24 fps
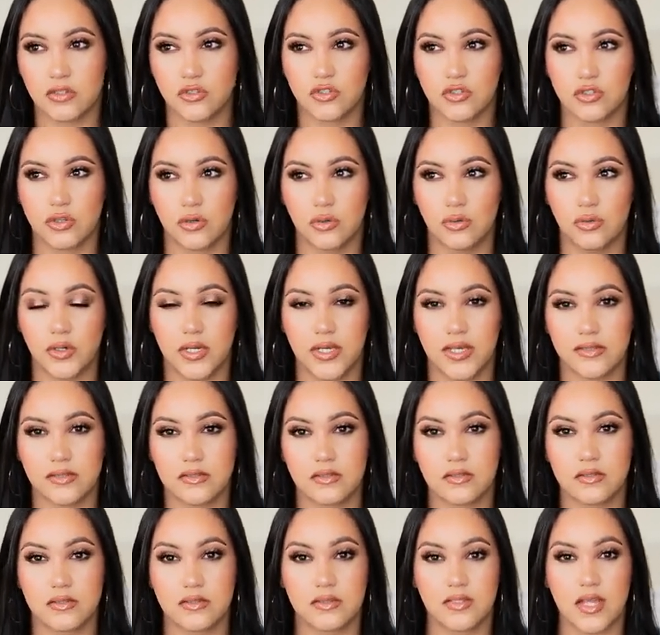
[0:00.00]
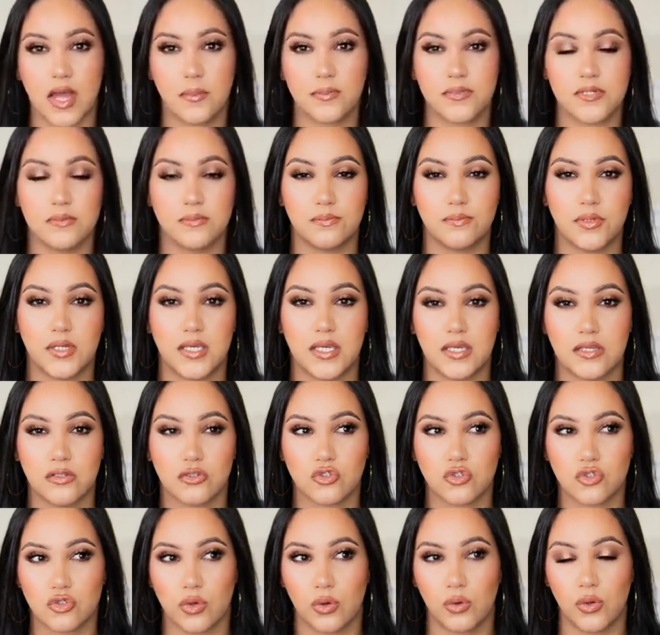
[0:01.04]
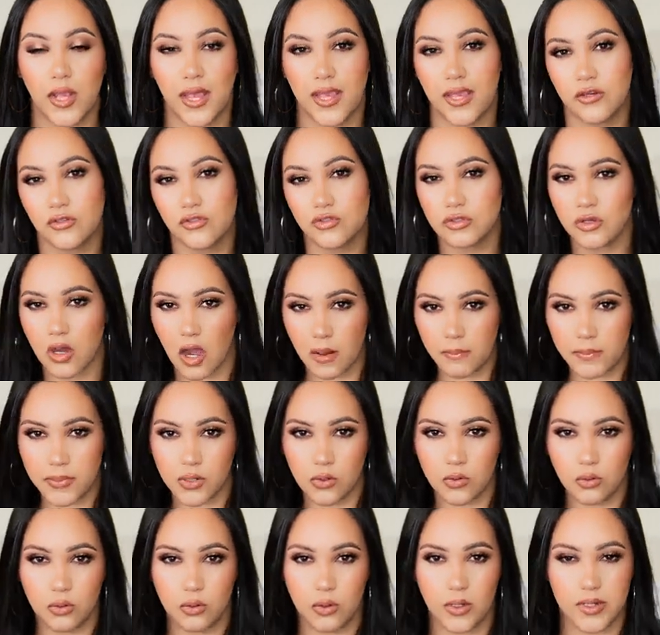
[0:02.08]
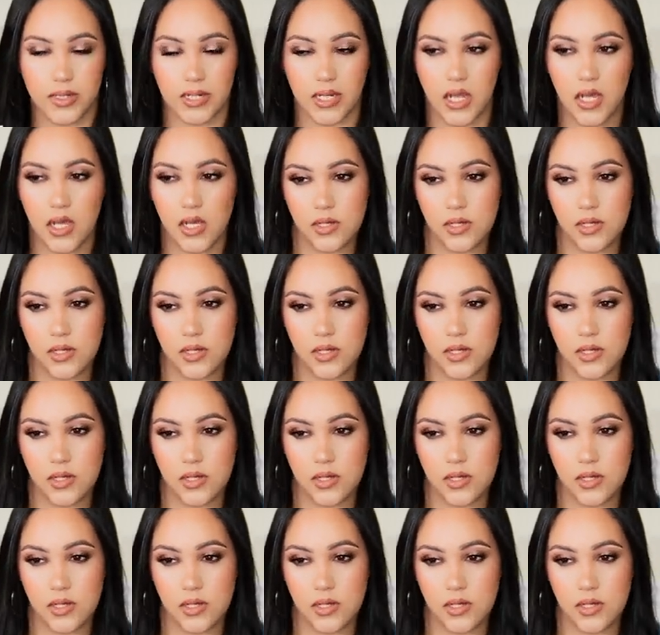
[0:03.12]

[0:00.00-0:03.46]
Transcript: So it stops being so like tropical and